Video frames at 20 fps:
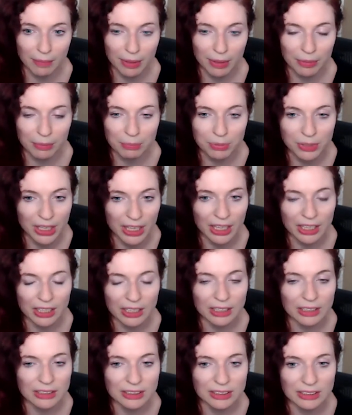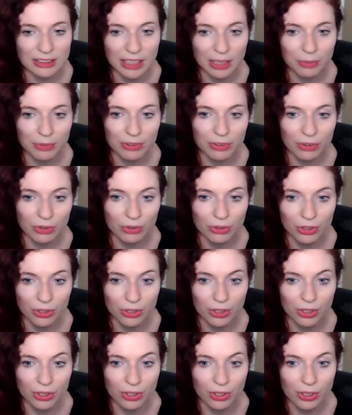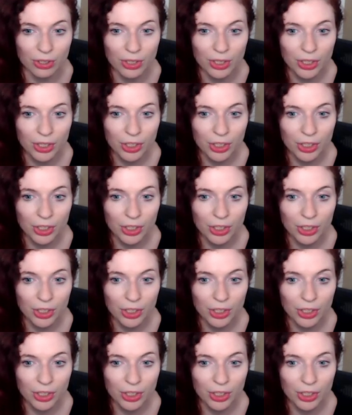I've been playing since I was a little girl,